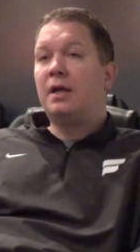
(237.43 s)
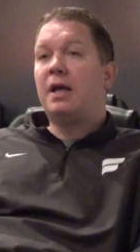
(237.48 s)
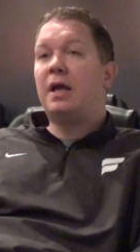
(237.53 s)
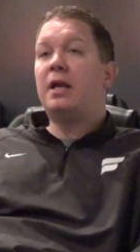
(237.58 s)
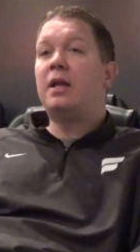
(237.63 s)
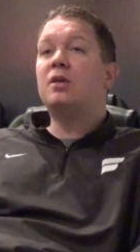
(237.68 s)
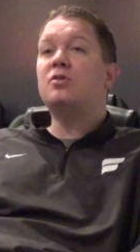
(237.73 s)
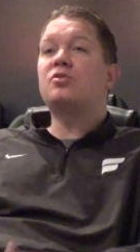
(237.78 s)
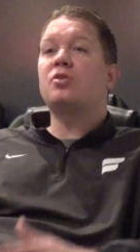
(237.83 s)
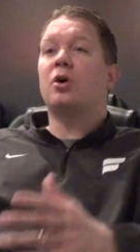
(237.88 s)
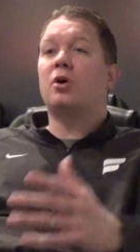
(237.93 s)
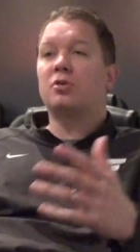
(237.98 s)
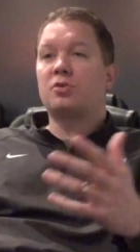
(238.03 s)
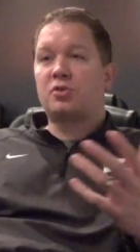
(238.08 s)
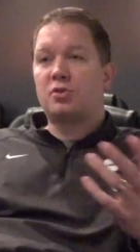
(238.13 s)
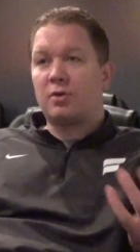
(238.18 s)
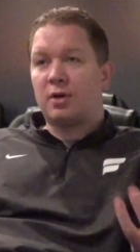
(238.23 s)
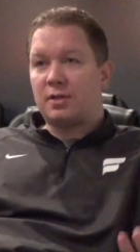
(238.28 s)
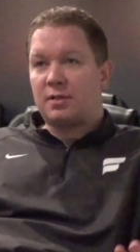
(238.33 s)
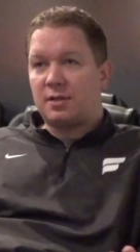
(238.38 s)
and he's
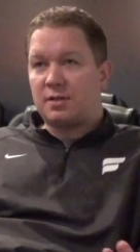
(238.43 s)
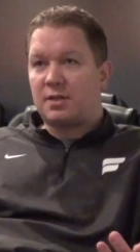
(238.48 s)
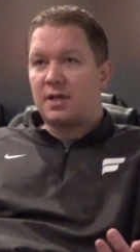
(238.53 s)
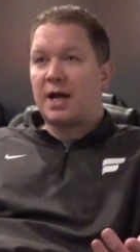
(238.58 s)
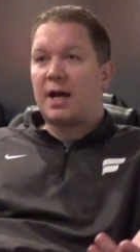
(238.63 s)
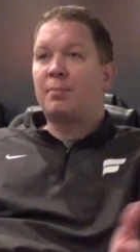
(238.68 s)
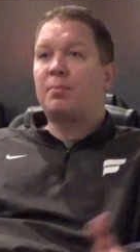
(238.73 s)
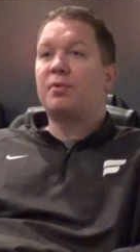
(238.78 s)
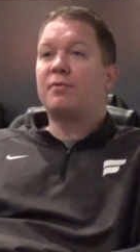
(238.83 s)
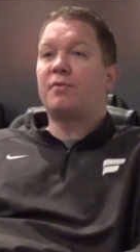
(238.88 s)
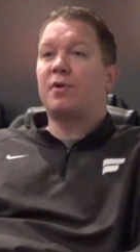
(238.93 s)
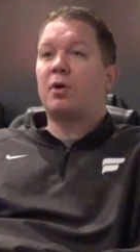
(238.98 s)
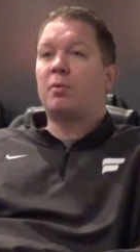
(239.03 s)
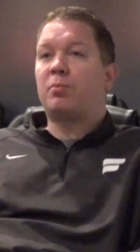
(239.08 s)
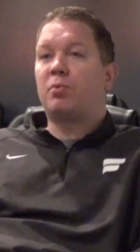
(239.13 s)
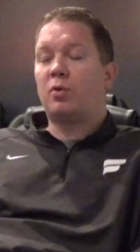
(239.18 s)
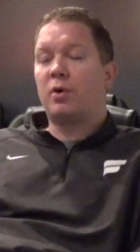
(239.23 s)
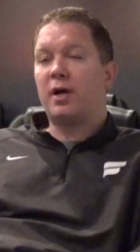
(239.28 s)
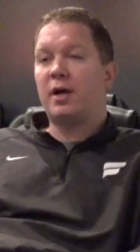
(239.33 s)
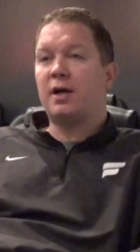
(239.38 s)
also at the top of
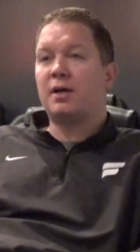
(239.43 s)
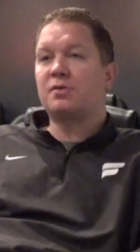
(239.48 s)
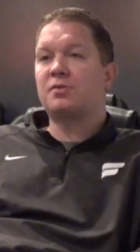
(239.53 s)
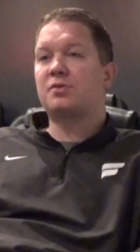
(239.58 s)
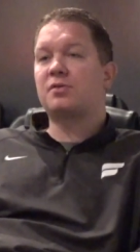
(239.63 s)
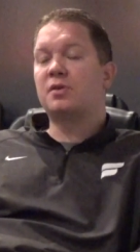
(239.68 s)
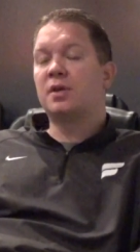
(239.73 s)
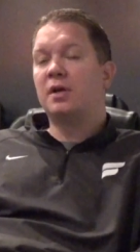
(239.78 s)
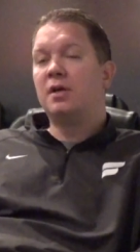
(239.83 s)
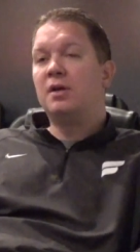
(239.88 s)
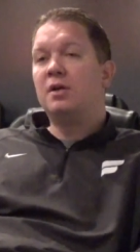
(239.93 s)
our press.